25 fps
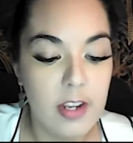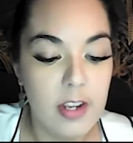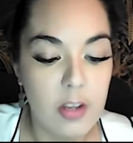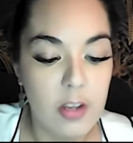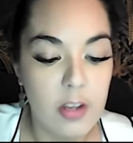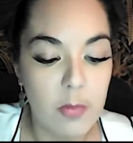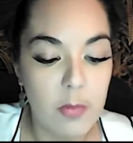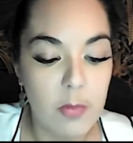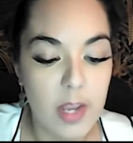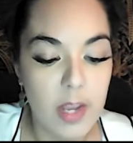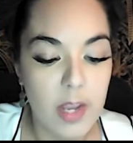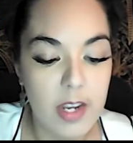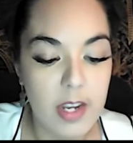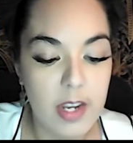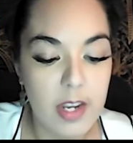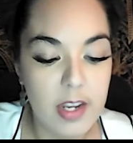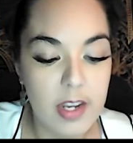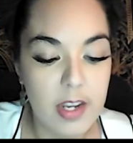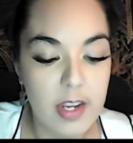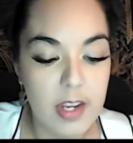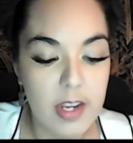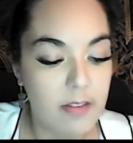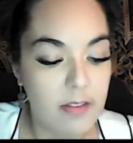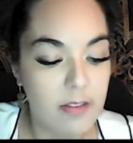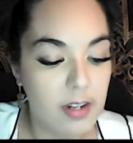You may
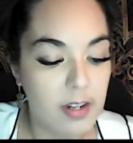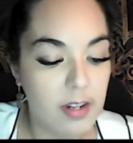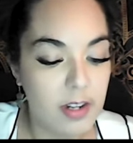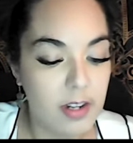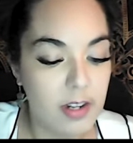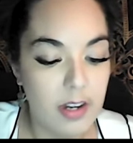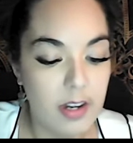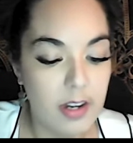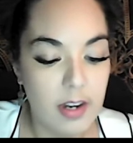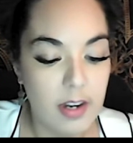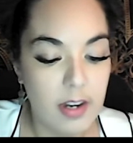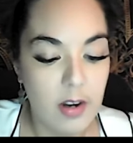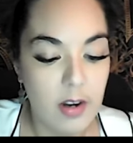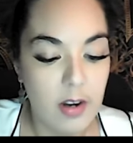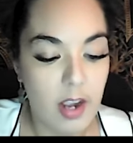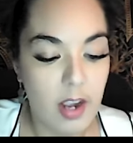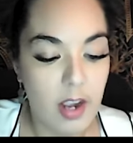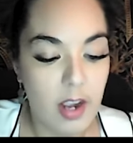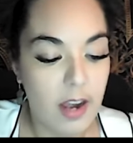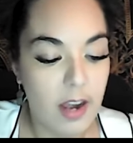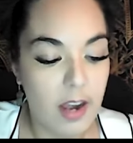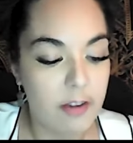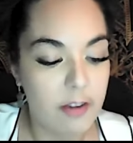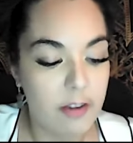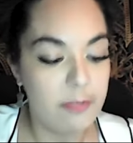even
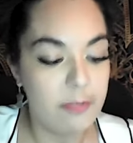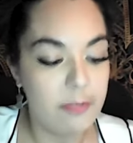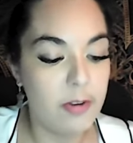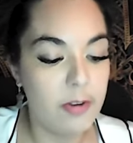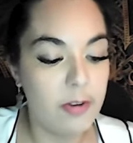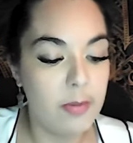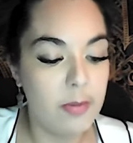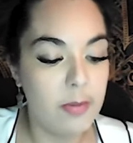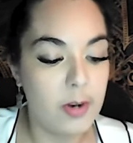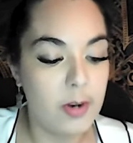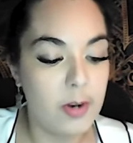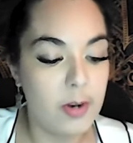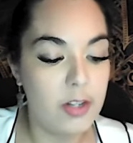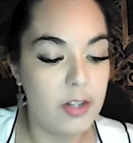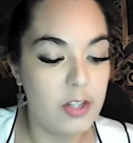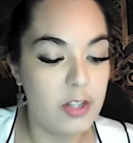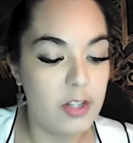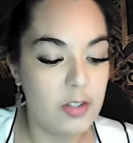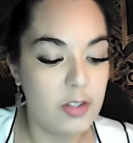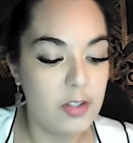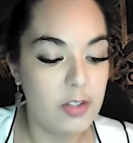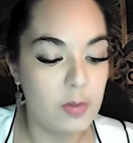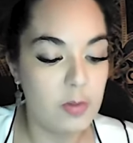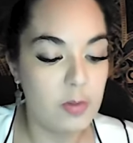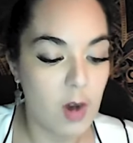have a
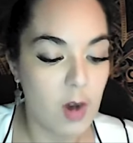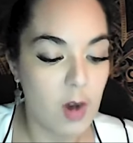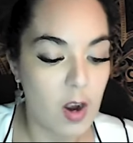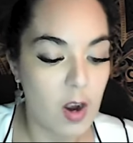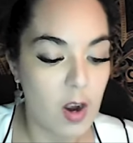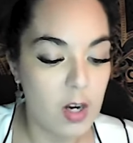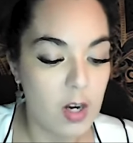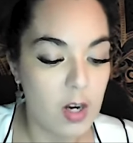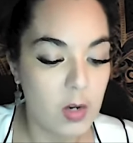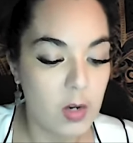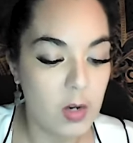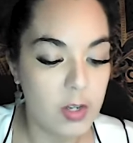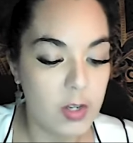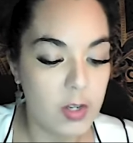precious rock